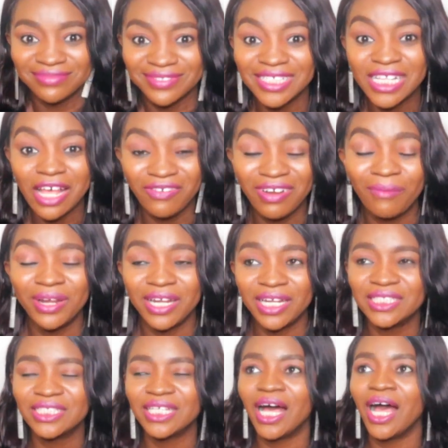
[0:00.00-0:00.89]
That's how I feel
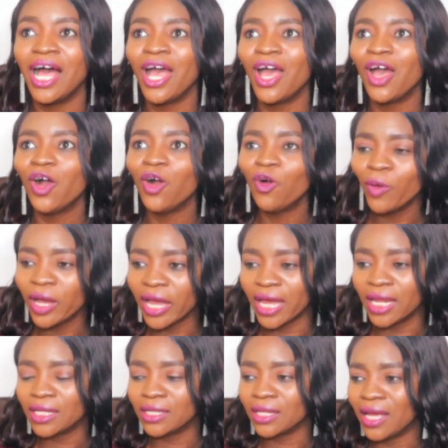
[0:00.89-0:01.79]
about Nelisa. Who
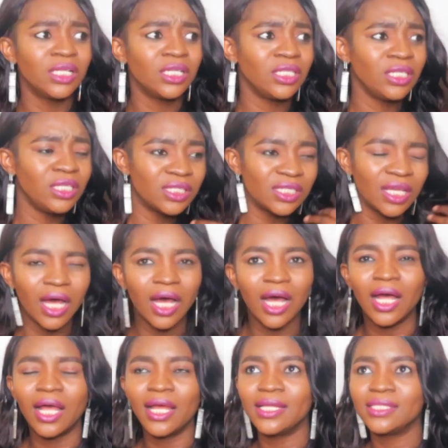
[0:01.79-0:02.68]
again?
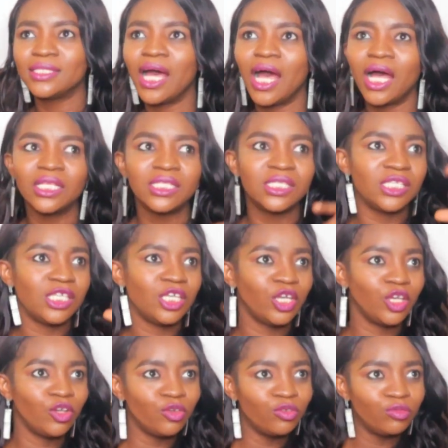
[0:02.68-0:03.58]
Nelisa,
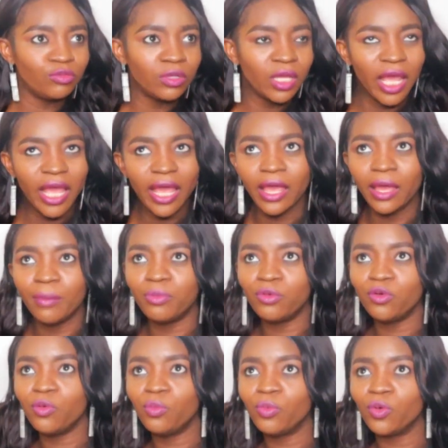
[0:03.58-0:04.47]
Tati,
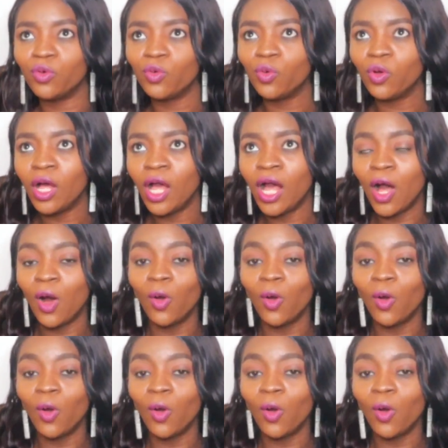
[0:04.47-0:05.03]
Ebobo.